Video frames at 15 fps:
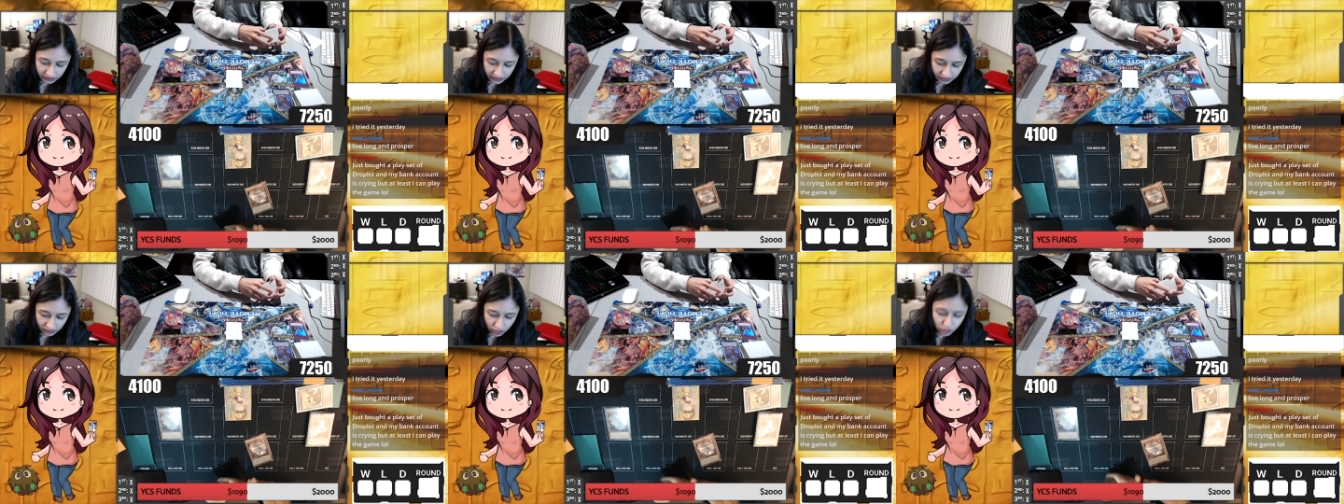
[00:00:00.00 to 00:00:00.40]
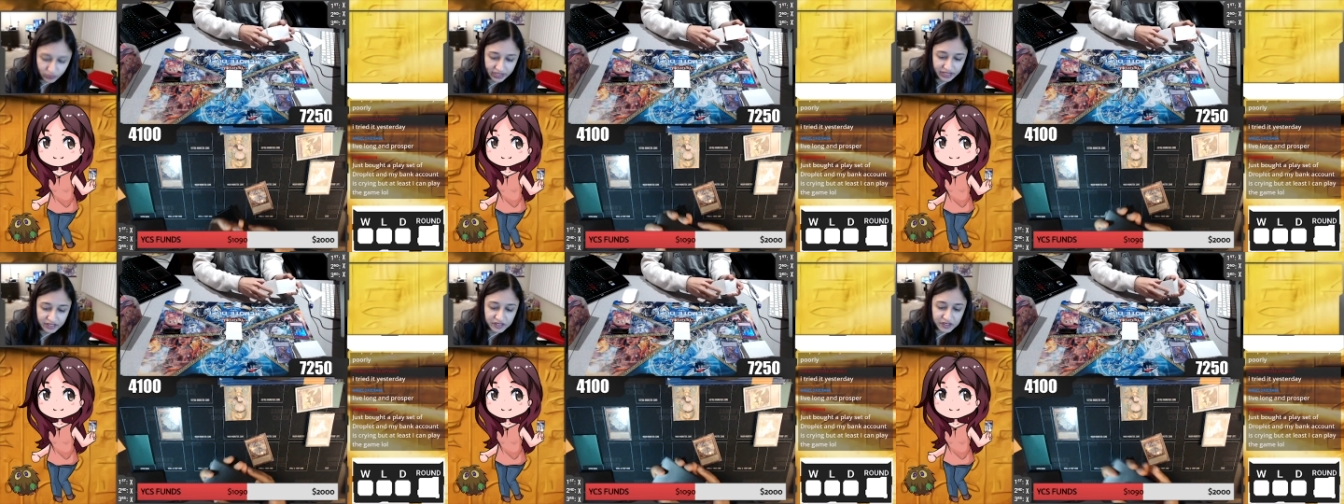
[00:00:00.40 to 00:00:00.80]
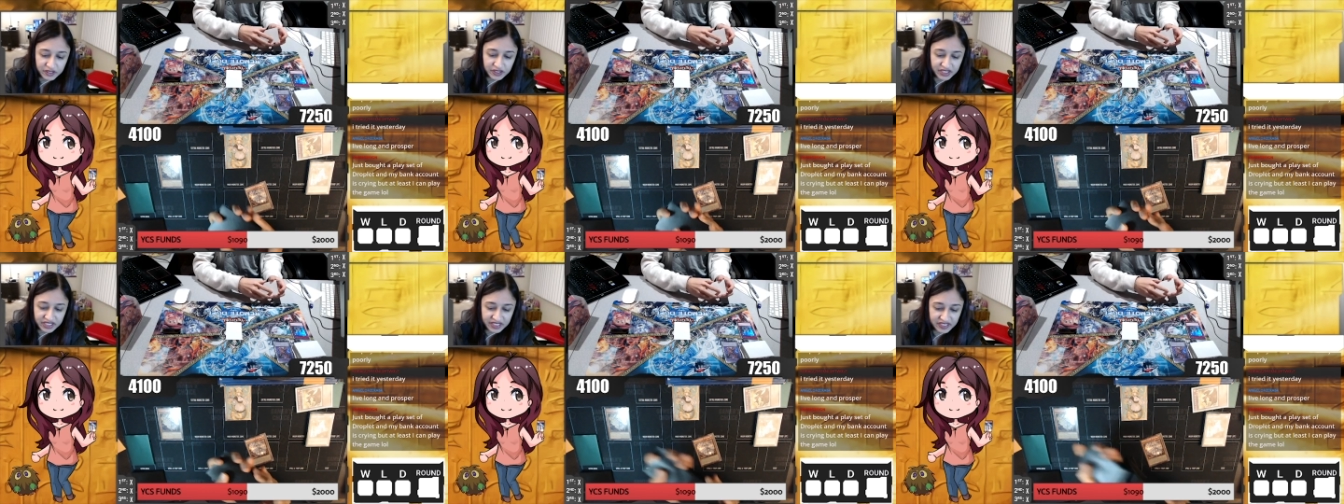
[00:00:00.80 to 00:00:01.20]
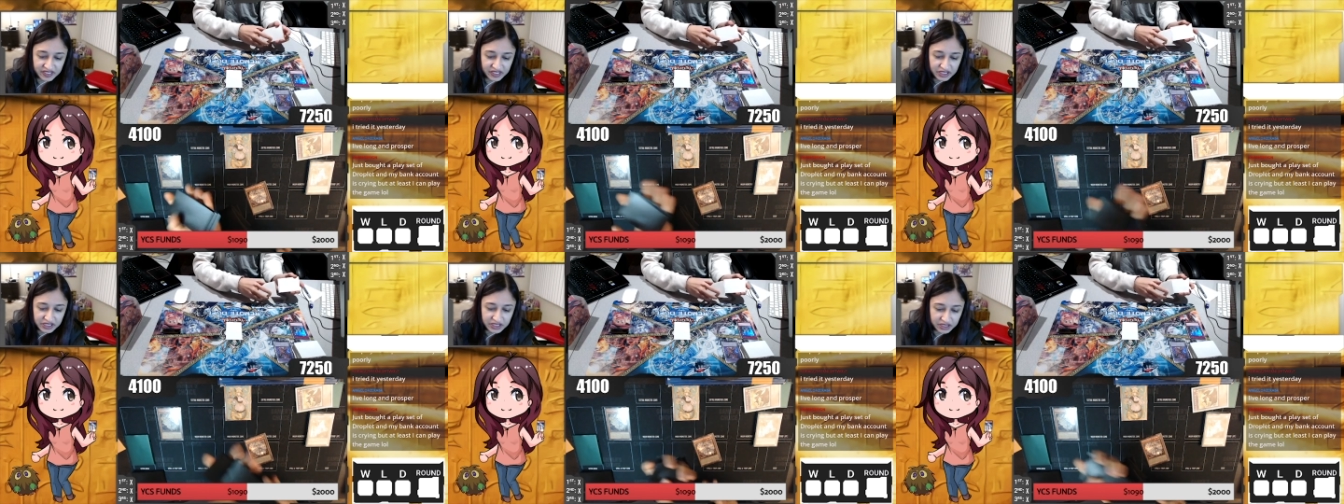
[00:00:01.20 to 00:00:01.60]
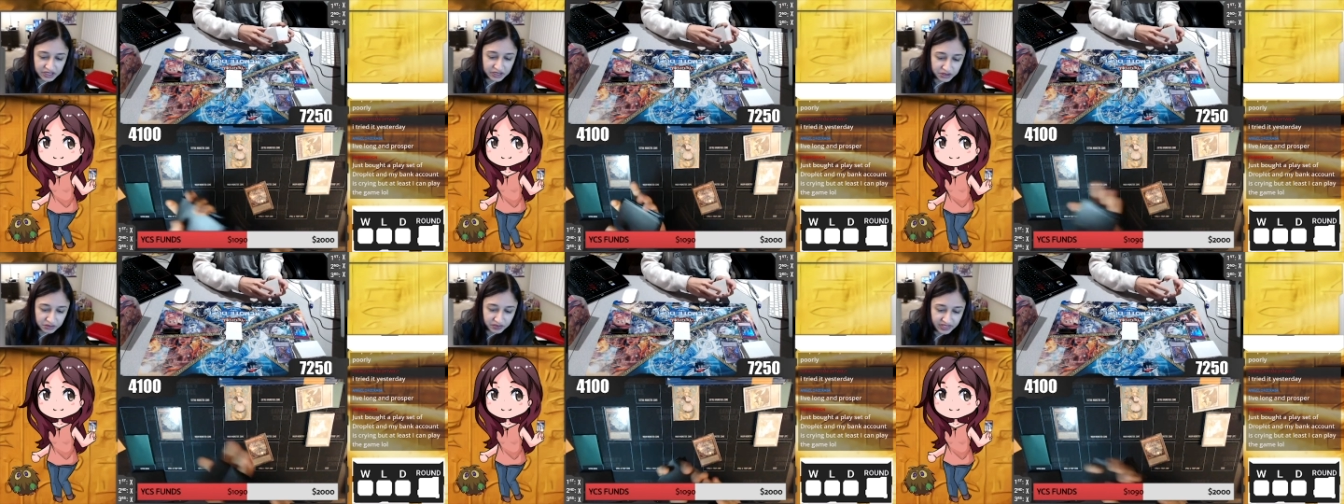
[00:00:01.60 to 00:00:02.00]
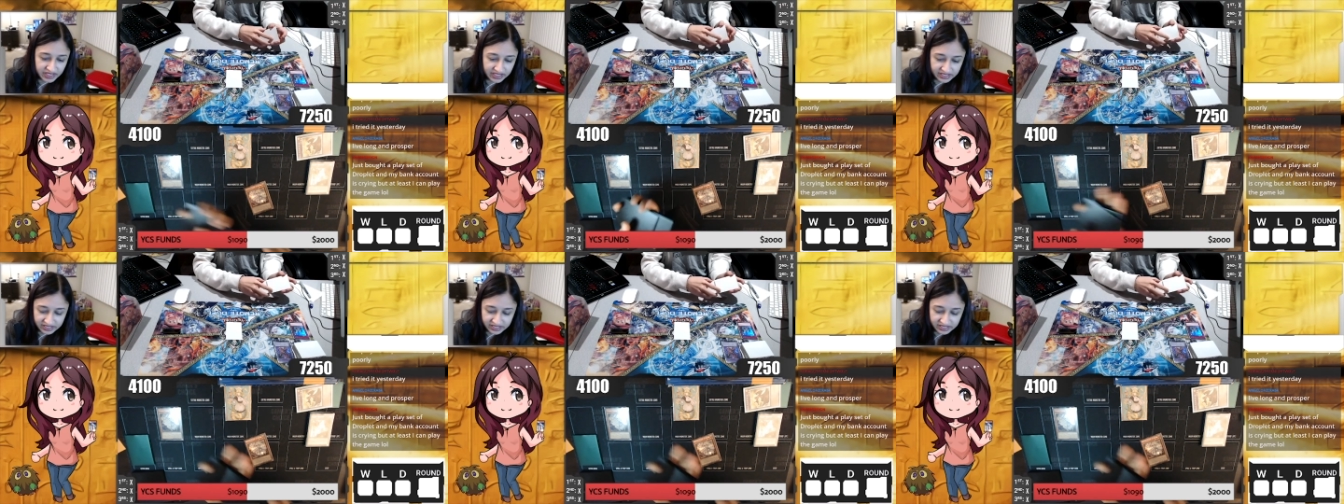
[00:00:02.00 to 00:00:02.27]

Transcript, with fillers: Oh wait, sorry. Can I set something?